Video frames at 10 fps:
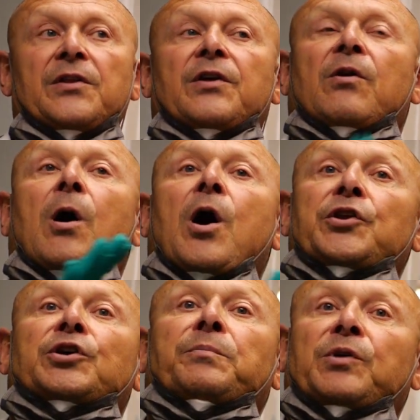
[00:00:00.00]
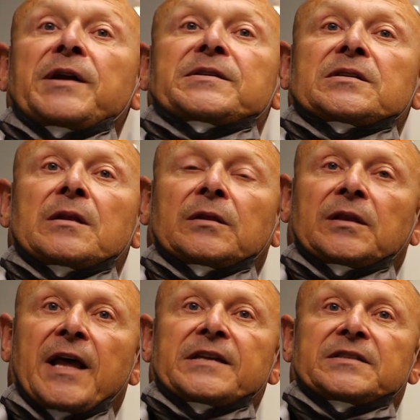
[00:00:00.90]
There are other appliances
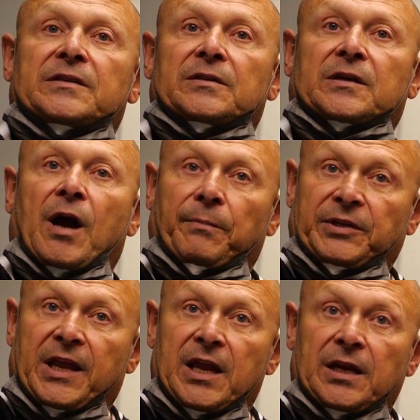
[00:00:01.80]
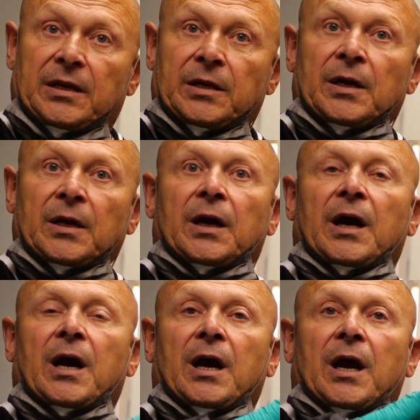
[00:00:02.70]
less complicated,
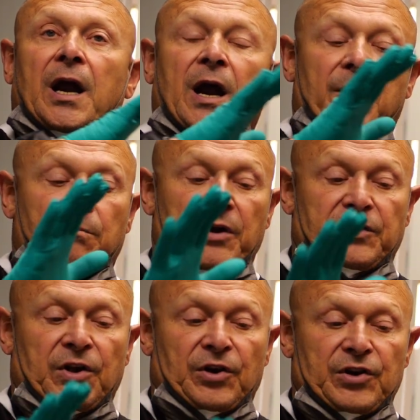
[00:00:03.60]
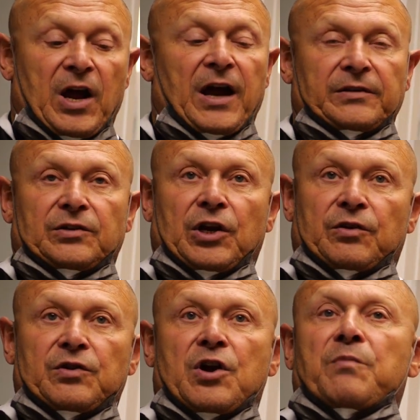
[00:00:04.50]
but they're not.
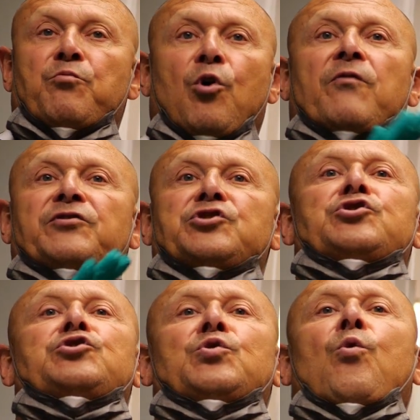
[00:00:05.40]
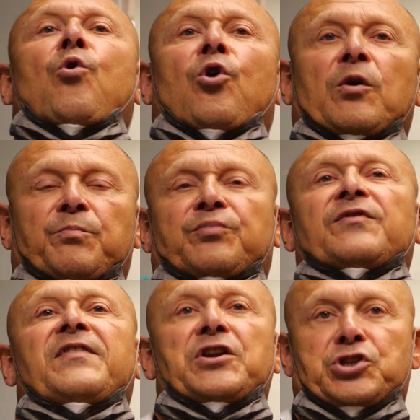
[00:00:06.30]
They're more of a snore
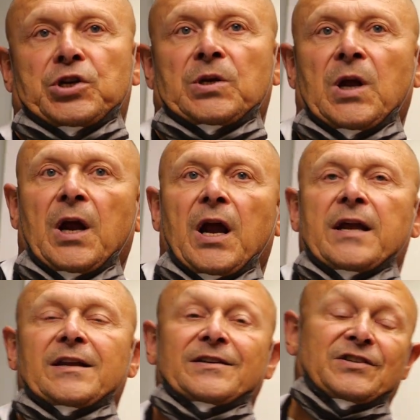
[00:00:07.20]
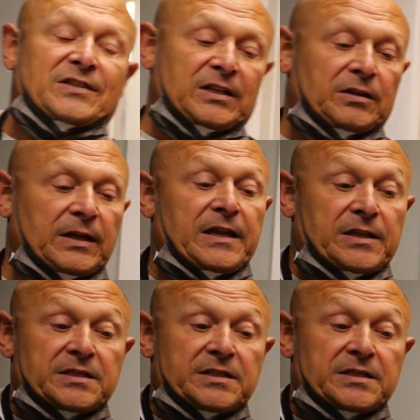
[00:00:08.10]
prevention, and they're just a little light.